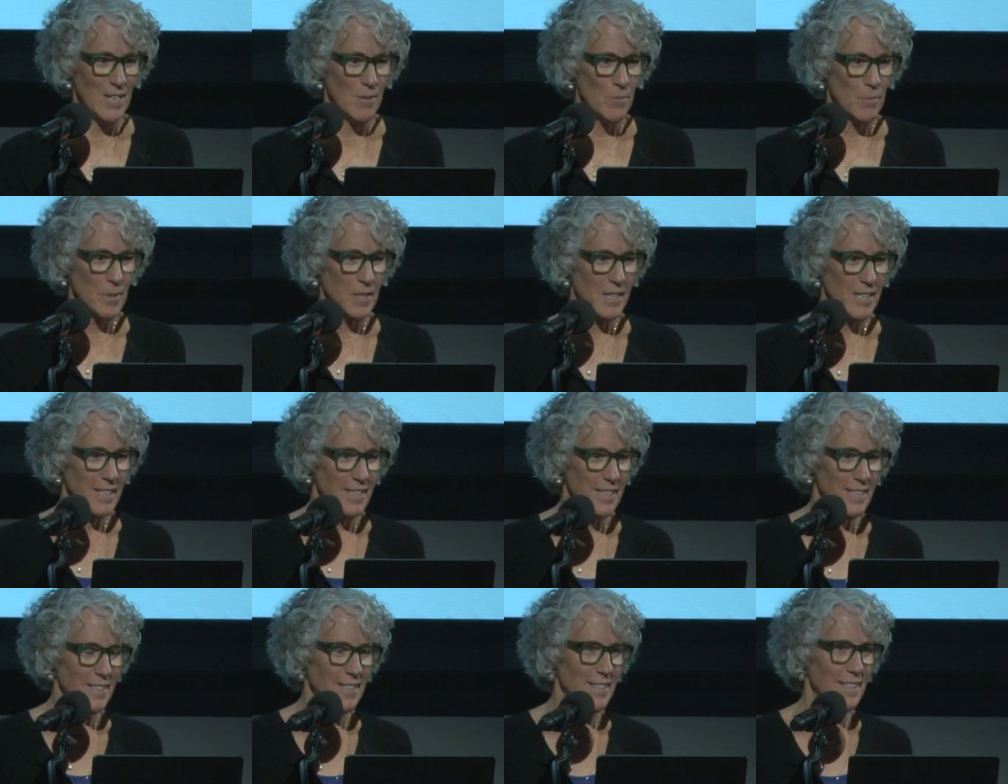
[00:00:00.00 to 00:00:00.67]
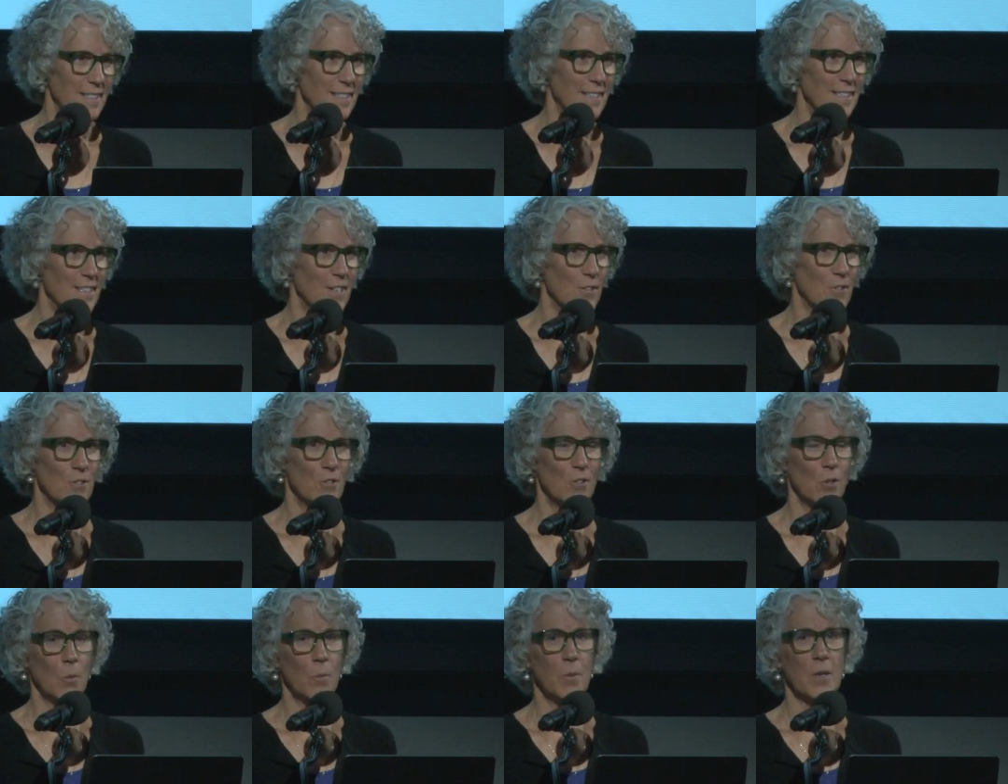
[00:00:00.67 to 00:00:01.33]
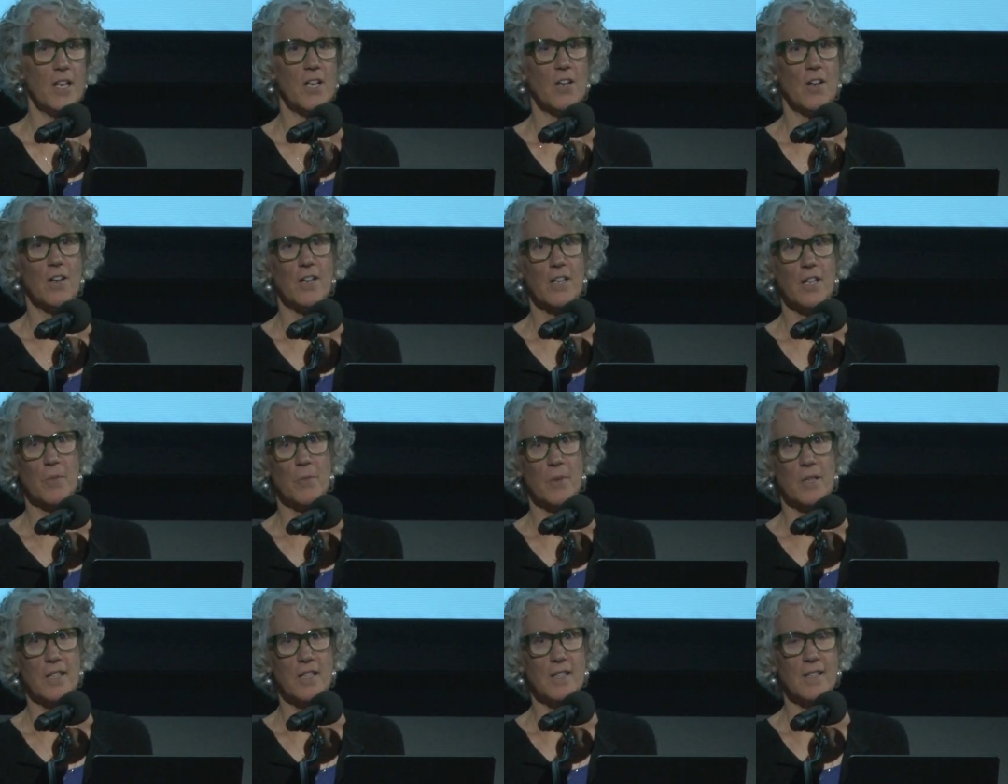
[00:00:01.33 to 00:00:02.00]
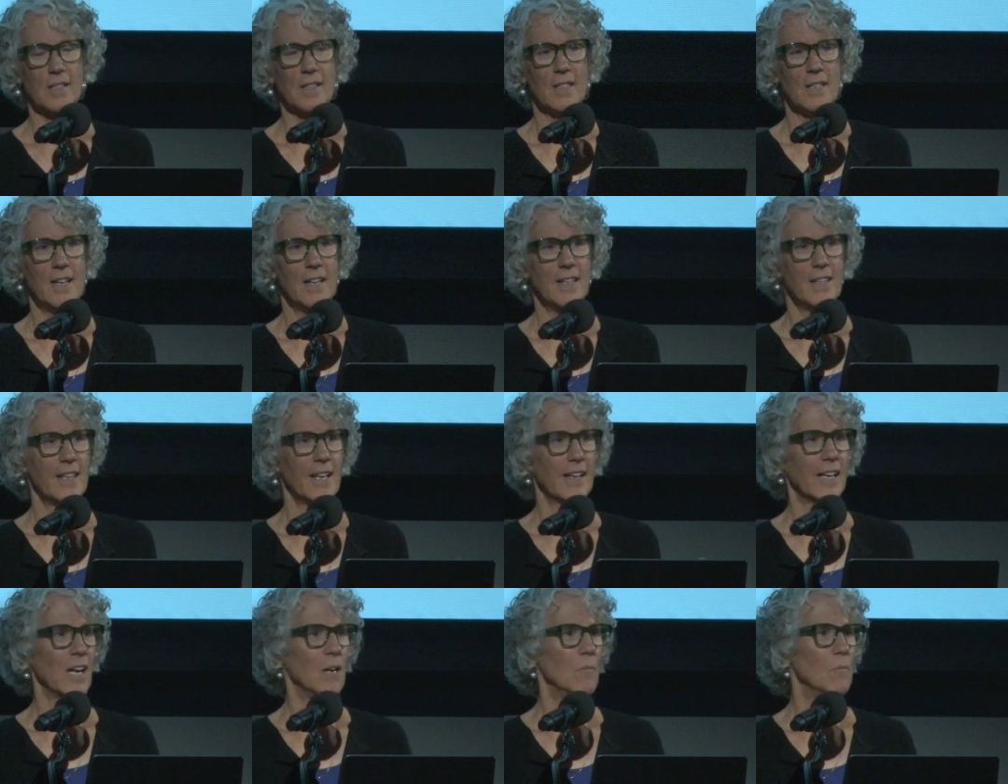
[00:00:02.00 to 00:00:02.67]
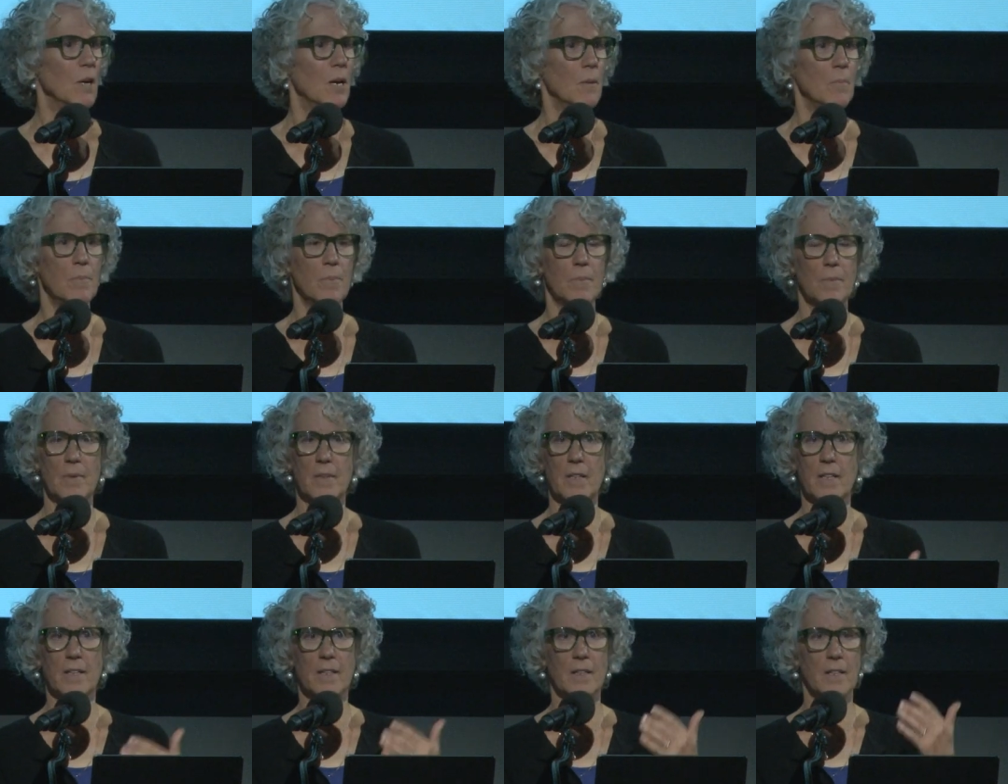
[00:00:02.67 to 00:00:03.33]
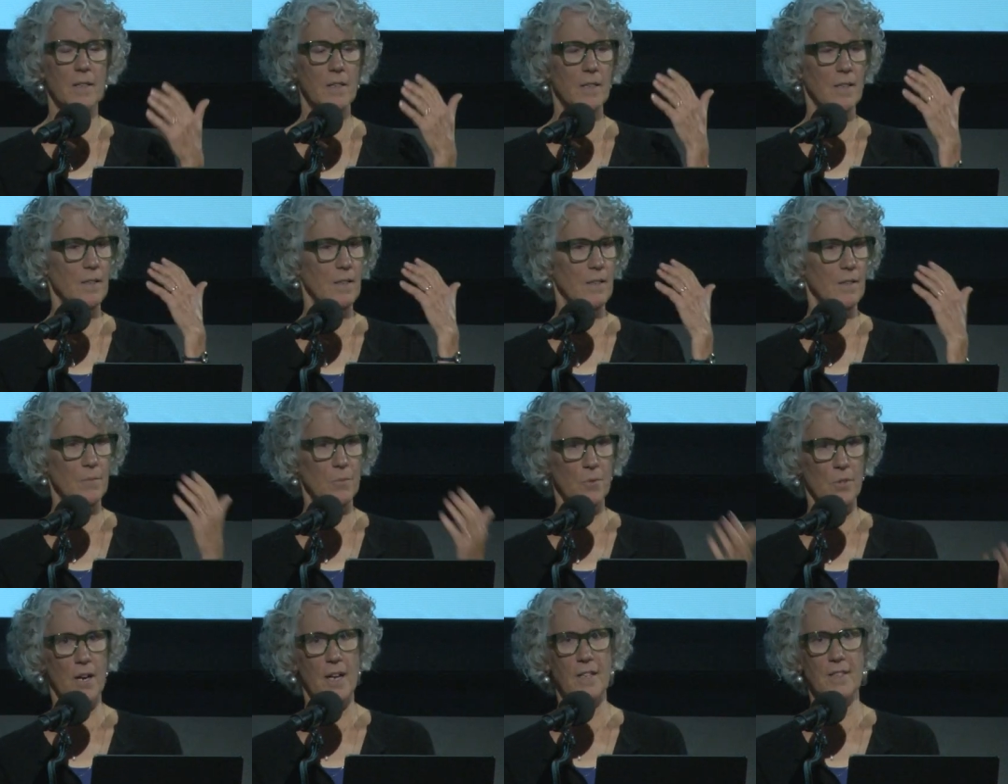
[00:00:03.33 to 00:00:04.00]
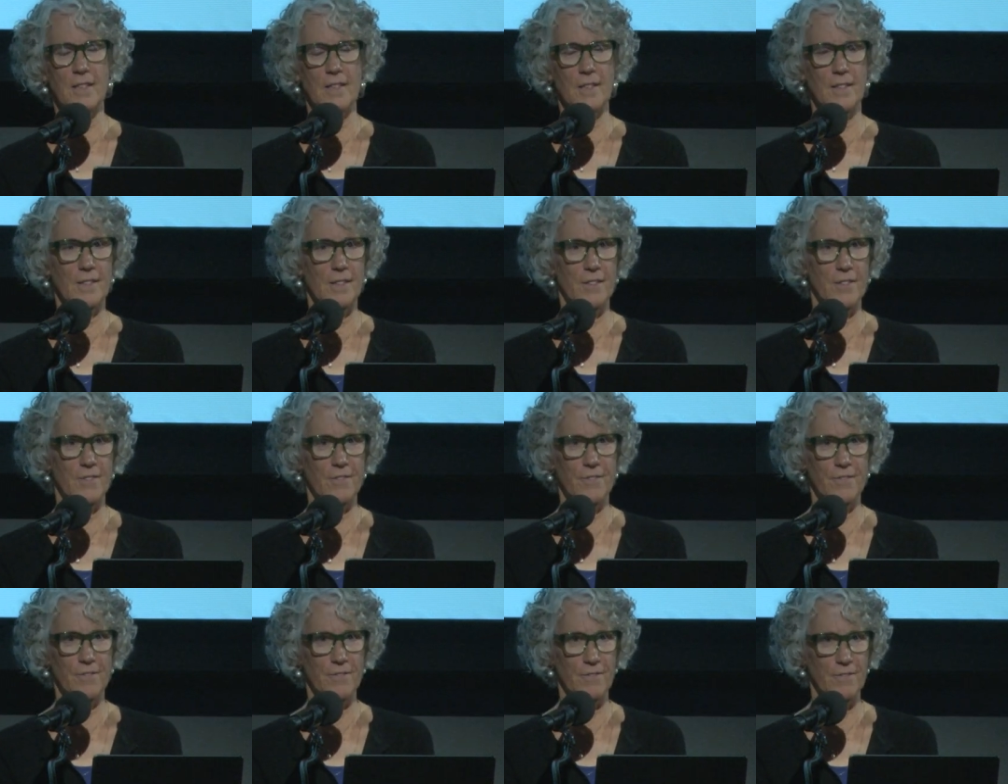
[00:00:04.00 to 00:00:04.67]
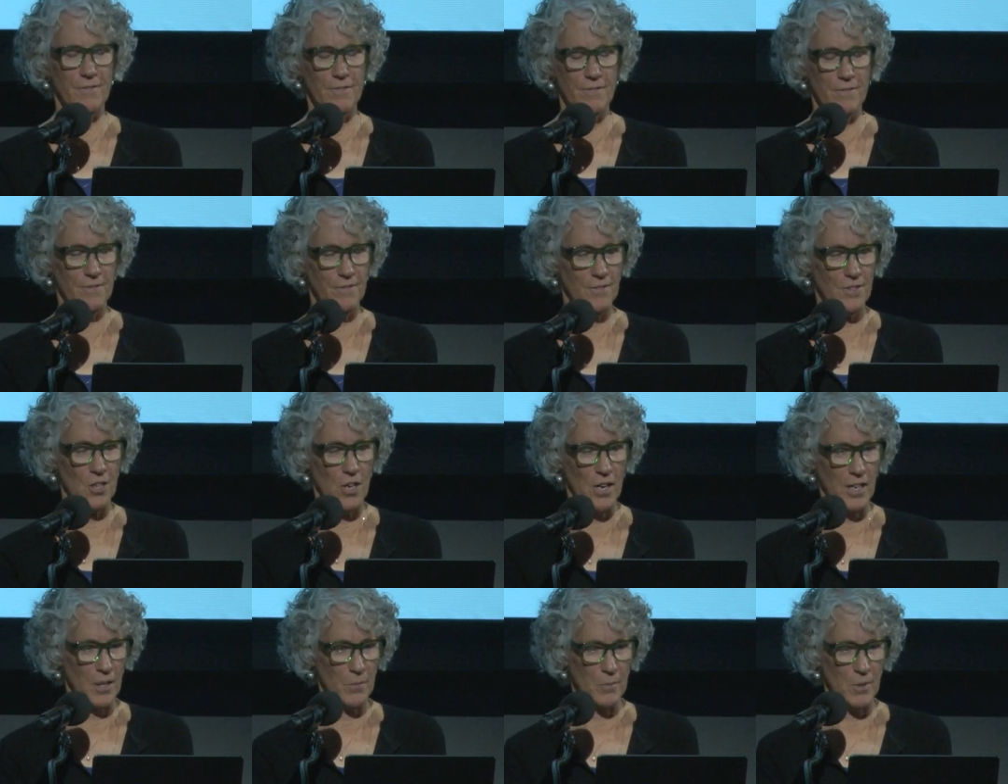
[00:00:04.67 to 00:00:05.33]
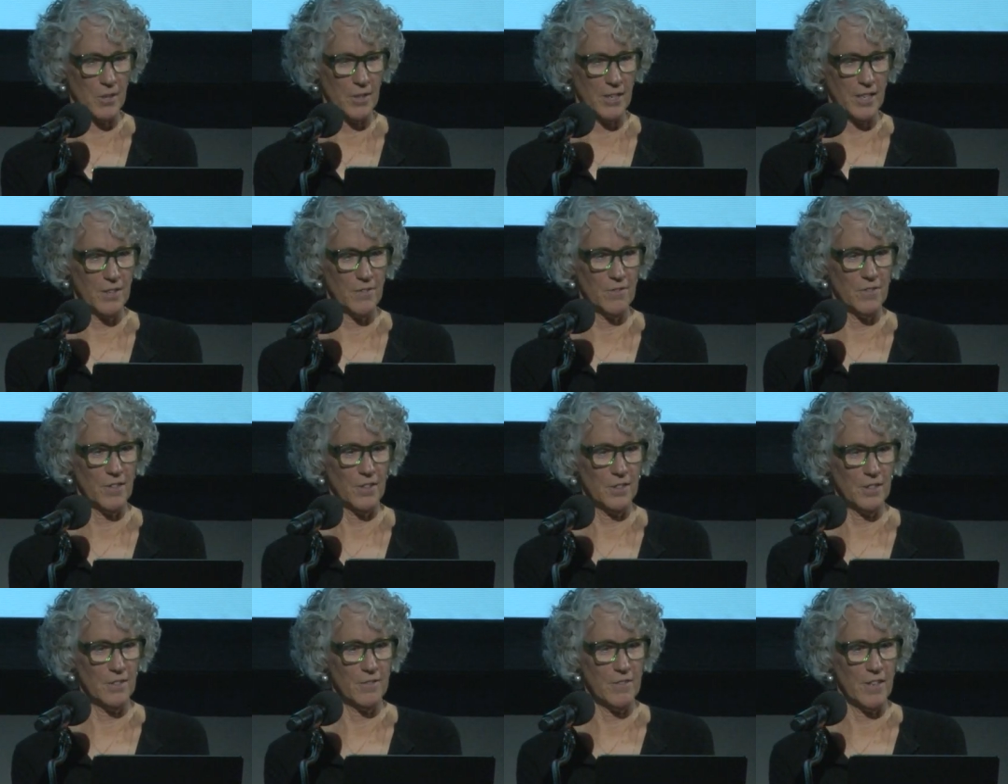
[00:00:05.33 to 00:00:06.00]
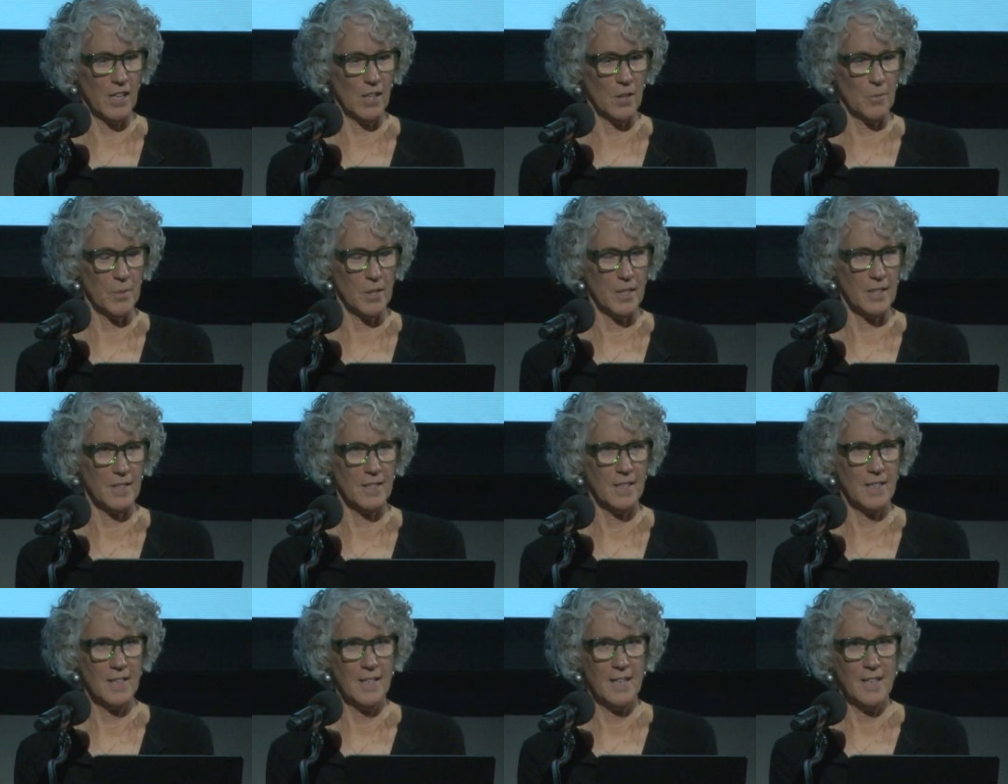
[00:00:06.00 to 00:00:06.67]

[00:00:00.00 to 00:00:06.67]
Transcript: because there's so many arguments that come up in the process of talking about infill development.